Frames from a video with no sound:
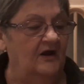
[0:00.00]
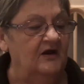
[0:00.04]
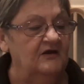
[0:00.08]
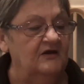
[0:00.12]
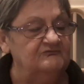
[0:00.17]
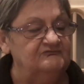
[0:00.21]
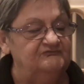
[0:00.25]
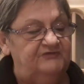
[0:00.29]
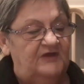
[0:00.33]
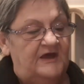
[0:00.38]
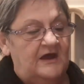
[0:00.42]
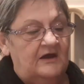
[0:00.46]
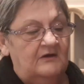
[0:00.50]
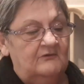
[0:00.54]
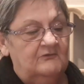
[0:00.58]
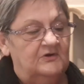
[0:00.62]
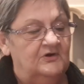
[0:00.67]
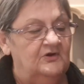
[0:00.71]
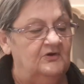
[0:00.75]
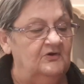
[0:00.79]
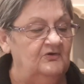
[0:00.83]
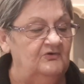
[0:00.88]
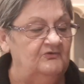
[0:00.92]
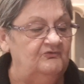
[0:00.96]
Heart
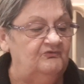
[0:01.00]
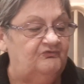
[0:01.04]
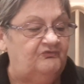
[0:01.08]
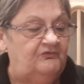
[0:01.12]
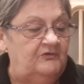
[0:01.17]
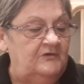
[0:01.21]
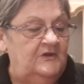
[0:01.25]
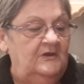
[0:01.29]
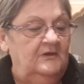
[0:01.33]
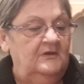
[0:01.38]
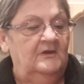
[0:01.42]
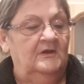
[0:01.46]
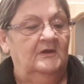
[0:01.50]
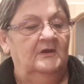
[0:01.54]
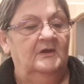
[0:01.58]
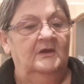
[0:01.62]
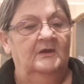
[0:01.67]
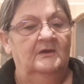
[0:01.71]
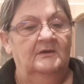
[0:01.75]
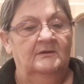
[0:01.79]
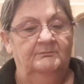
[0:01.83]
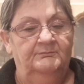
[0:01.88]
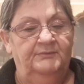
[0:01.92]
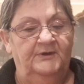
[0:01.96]
flowers.
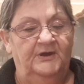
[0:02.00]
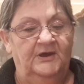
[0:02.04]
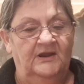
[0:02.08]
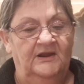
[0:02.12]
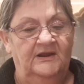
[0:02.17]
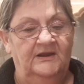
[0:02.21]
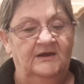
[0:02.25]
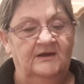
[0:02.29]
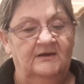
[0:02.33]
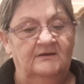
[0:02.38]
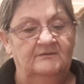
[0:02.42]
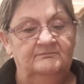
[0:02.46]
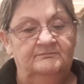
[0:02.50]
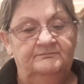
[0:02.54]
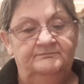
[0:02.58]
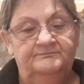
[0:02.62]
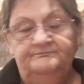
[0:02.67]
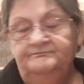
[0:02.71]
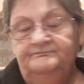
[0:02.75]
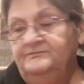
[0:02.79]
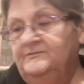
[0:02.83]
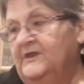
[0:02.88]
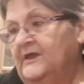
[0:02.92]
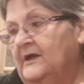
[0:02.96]
But um,
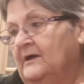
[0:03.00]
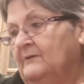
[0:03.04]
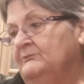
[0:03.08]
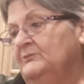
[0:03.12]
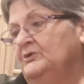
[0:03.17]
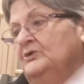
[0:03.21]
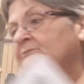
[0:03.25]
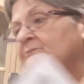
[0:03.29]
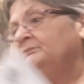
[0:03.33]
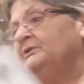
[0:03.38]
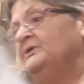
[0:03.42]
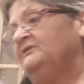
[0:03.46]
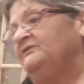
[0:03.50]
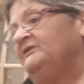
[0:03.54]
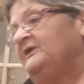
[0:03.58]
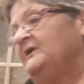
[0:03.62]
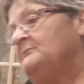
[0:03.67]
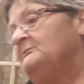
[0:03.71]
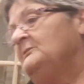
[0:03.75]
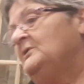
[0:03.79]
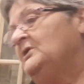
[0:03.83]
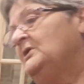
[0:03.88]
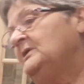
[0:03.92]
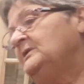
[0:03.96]
yeah, I'm gonna put
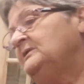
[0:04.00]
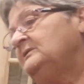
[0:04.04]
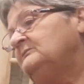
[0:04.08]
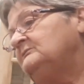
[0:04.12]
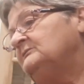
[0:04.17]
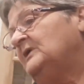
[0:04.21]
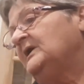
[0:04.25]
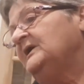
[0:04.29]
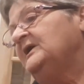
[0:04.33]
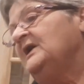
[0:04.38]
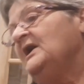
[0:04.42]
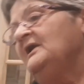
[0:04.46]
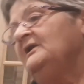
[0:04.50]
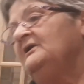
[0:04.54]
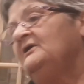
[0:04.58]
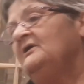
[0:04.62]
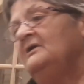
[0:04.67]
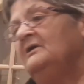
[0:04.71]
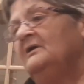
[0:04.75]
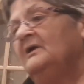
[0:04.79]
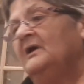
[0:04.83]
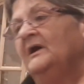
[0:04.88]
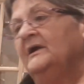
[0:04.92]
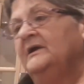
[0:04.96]
them on. I
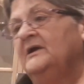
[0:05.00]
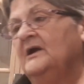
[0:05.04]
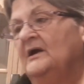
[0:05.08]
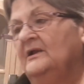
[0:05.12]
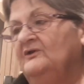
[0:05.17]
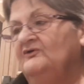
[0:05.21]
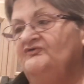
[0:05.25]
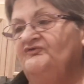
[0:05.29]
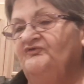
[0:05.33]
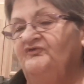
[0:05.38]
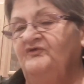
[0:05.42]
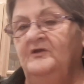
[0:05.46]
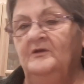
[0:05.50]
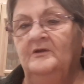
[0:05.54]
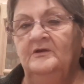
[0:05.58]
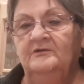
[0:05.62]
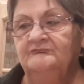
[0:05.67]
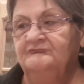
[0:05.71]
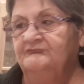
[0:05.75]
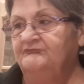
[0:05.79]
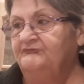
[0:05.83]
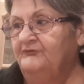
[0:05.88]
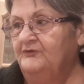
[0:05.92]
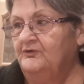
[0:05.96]
gotta I gotta seal
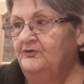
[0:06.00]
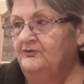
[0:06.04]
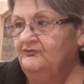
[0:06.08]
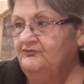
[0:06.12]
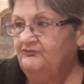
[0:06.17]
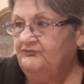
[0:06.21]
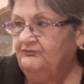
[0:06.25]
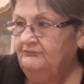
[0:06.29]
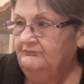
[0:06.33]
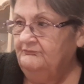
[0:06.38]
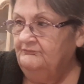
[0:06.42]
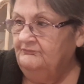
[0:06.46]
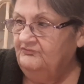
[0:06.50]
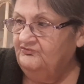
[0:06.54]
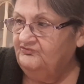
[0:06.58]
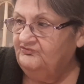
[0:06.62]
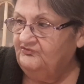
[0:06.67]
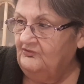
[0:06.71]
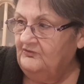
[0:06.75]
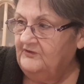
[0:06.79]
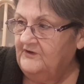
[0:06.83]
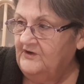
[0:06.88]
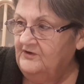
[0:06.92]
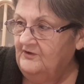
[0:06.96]
them first
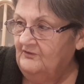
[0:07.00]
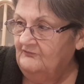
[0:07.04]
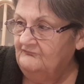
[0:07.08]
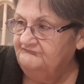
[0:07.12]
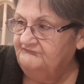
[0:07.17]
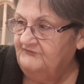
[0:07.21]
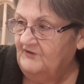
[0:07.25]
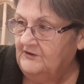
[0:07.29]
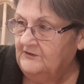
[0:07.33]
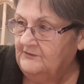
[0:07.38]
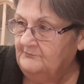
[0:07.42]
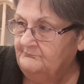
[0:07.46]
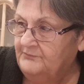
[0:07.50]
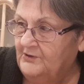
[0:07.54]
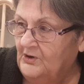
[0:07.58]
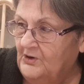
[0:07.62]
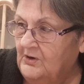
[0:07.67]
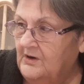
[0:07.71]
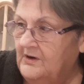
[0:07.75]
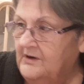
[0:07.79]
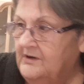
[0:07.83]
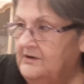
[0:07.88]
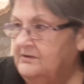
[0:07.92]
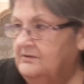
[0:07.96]
so they don't fall
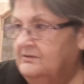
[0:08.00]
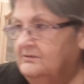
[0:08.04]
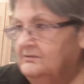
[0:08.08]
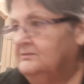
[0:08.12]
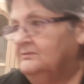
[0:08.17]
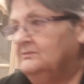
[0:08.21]
apart.